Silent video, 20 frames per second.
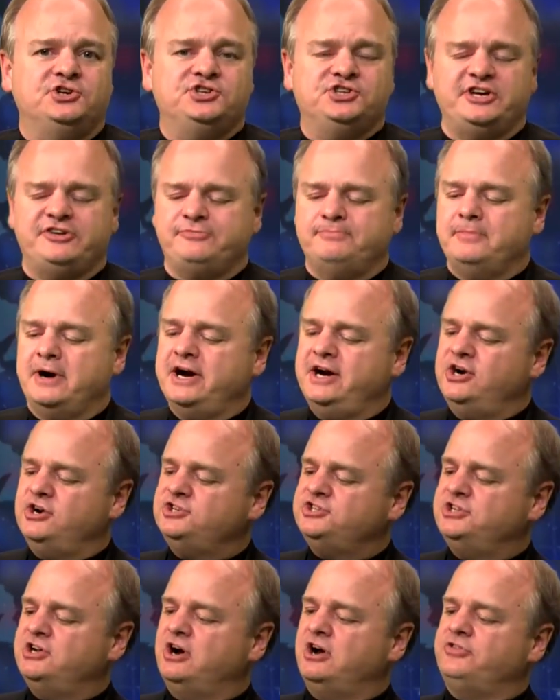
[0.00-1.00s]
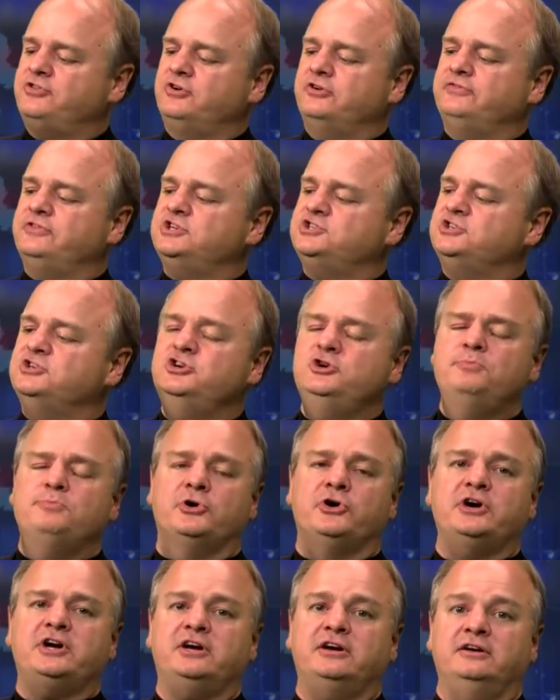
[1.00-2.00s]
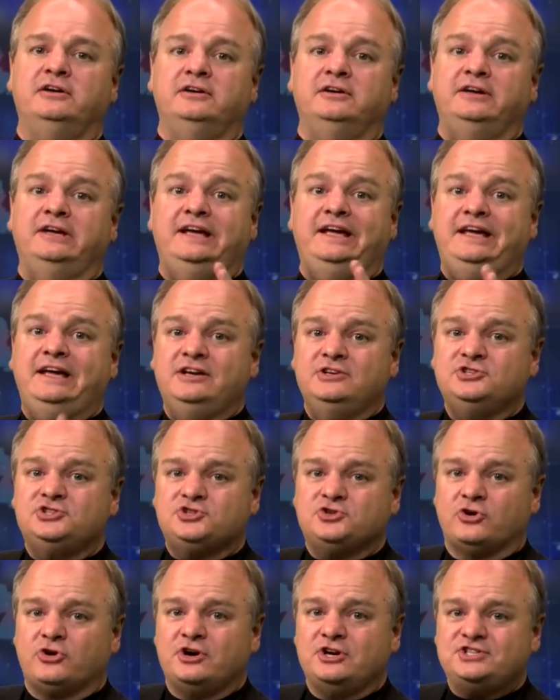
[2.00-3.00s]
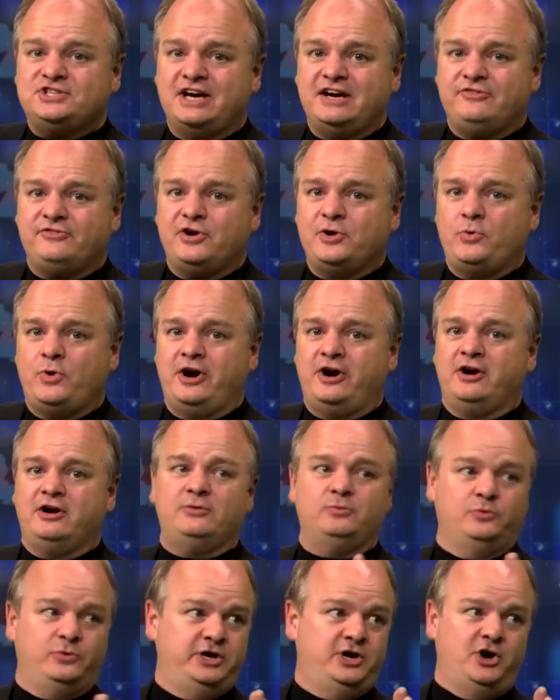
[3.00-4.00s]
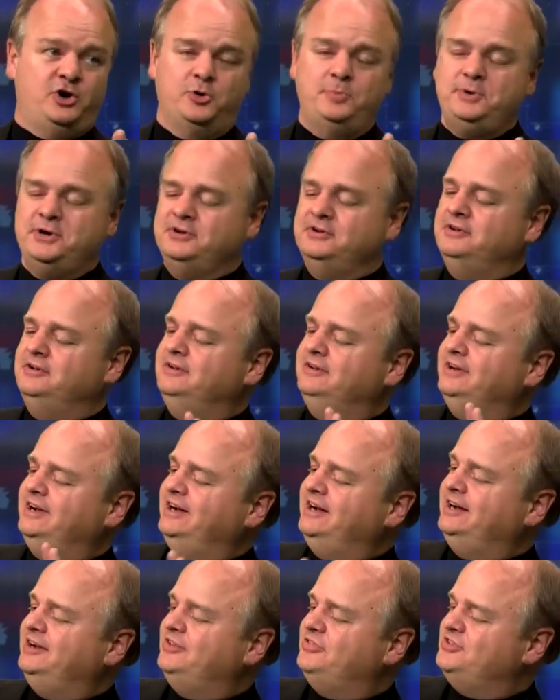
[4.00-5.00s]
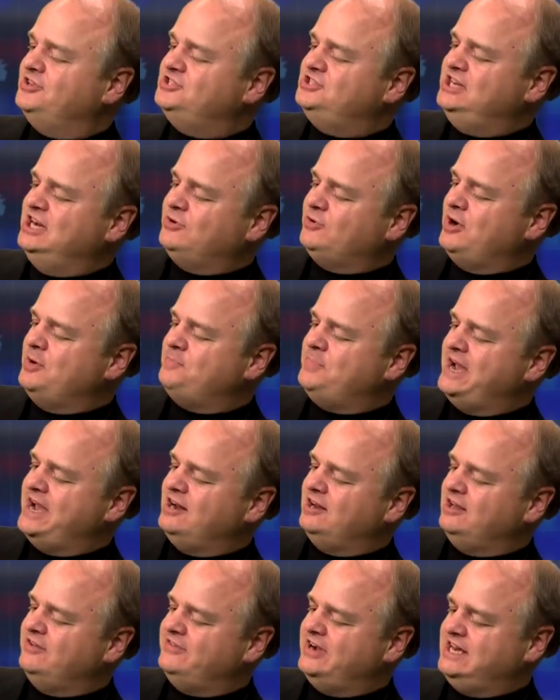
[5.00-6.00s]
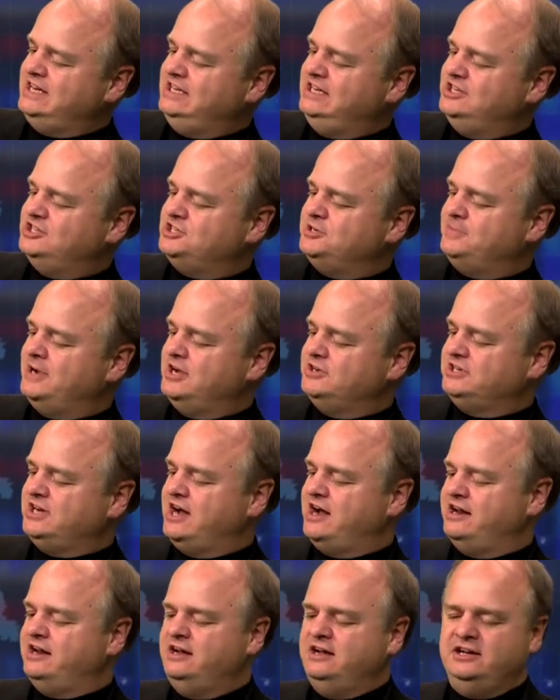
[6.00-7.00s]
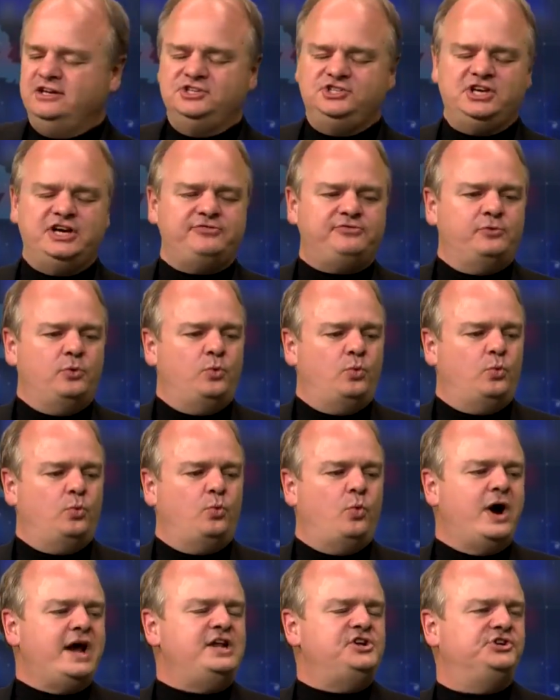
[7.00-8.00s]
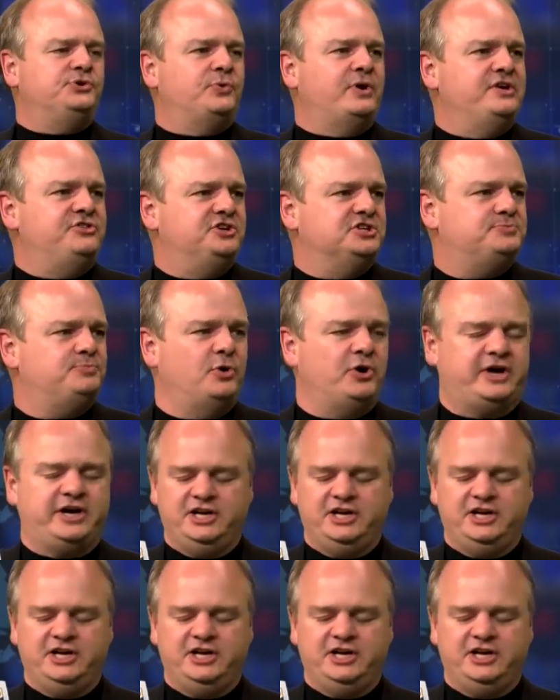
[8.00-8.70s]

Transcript: Jeff Myers, the author of this new book, in stores everywhere, we hope. Uh, the Secret Battle of Ideas About God. Jeff, why did you write this book?